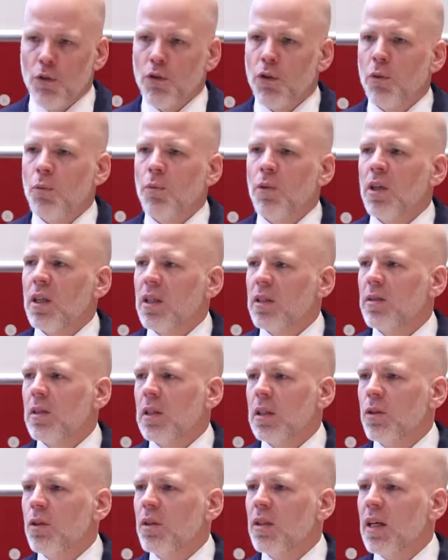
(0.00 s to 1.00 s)
From what I've
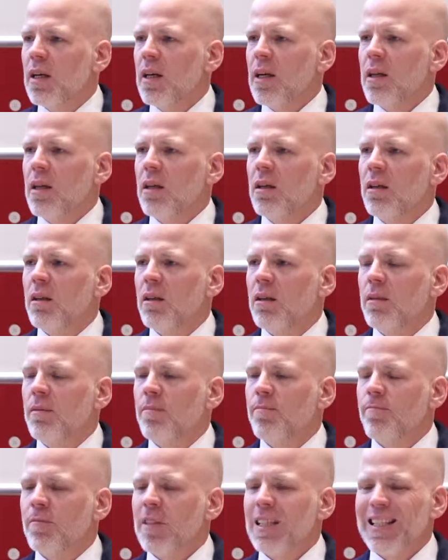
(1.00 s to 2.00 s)
seen today,
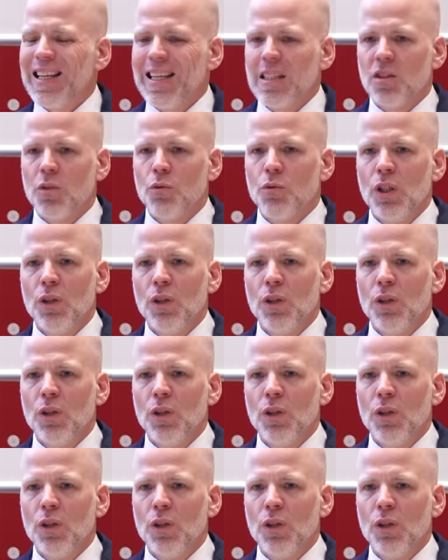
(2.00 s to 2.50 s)
it has a